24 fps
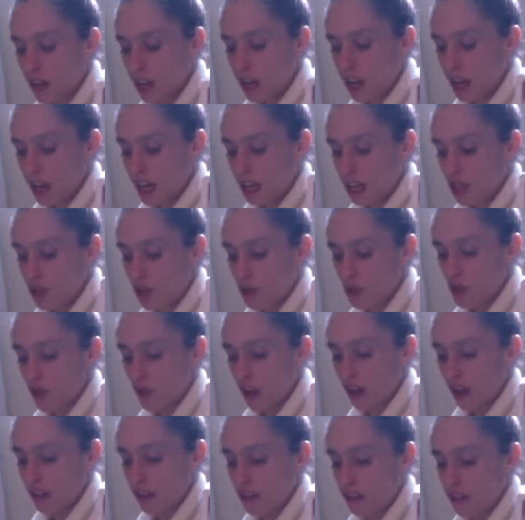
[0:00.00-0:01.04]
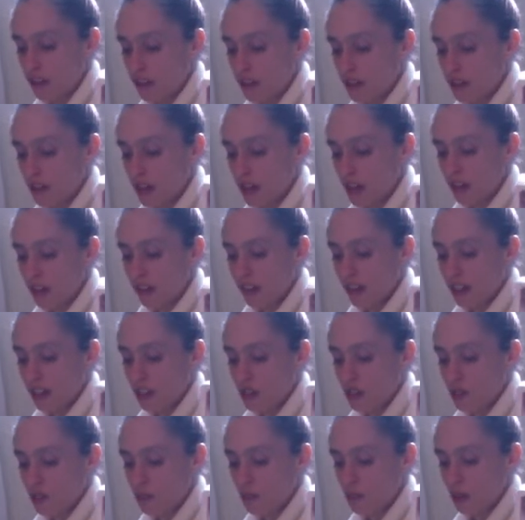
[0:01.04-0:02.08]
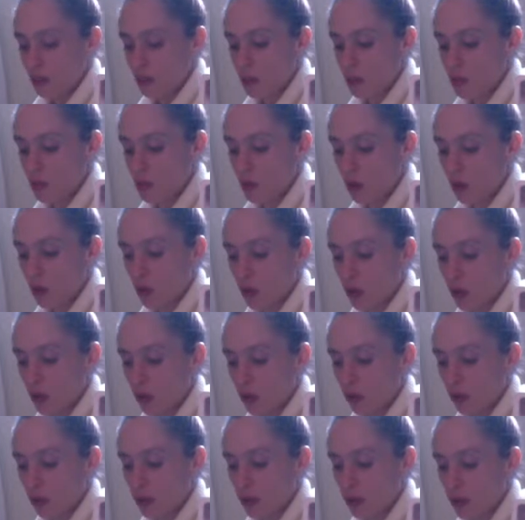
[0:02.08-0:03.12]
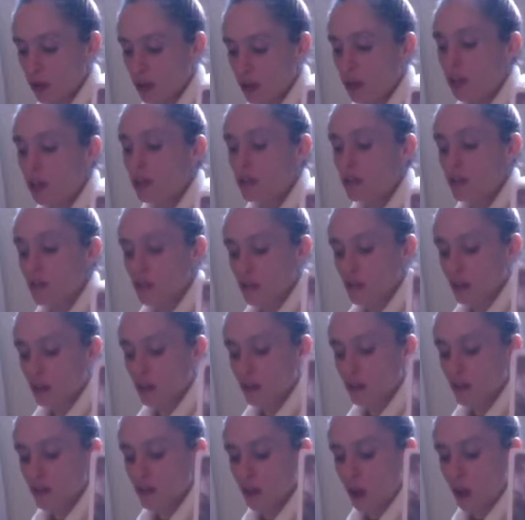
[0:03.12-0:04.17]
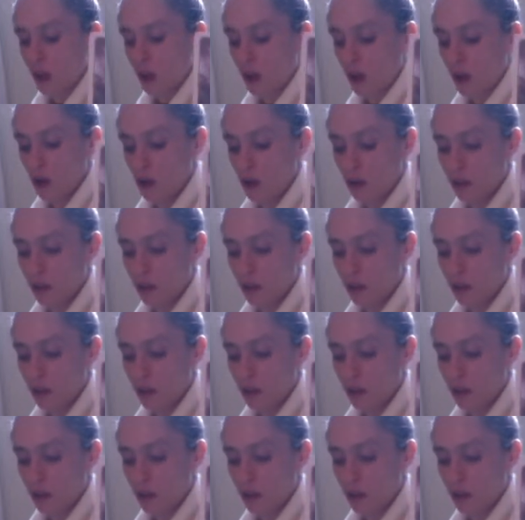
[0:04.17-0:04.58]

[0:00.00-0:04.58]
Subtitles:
and trust that spiritual growth serves all.